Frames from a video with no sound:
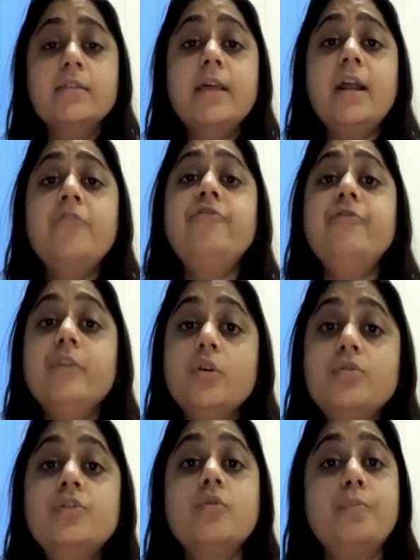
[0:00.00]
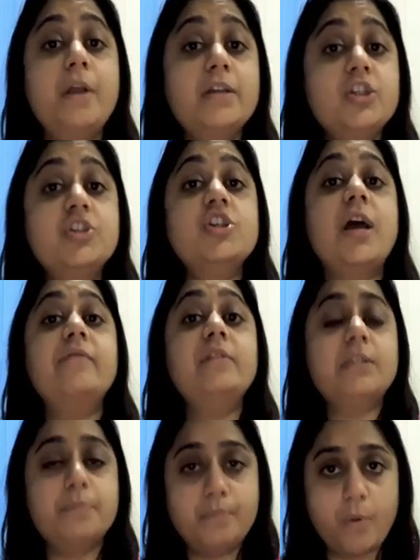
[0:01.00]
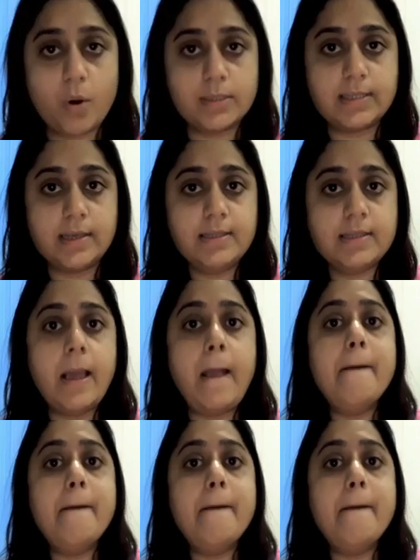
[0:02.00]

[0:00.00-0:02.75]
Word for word: there are few supragingival deposits